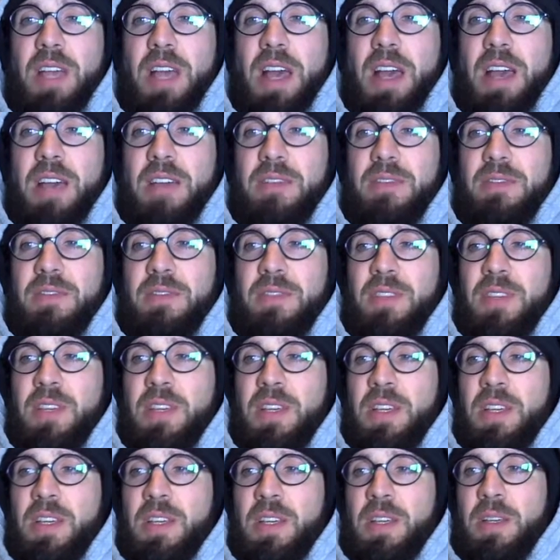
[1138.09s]
I've
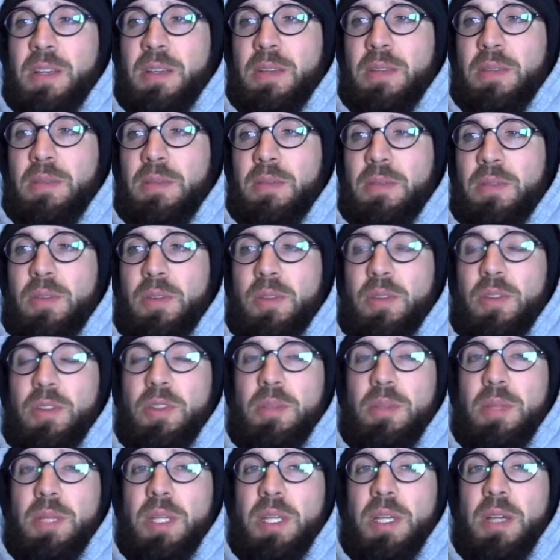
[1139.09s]
learned
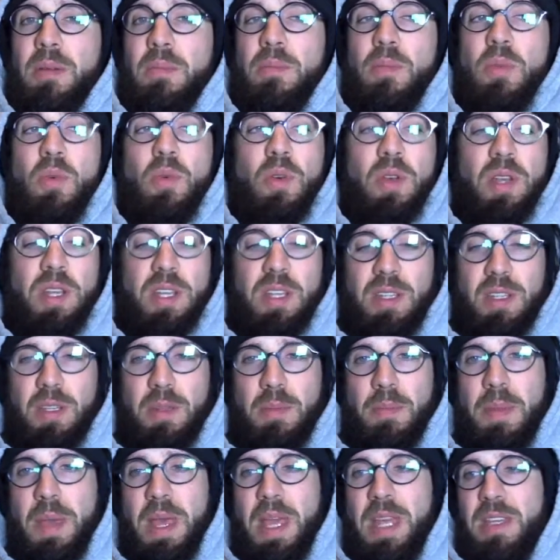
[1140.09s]
to become more
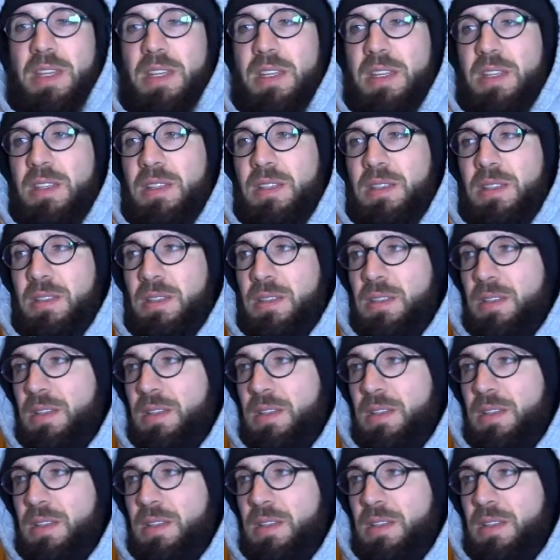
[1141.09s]
independent,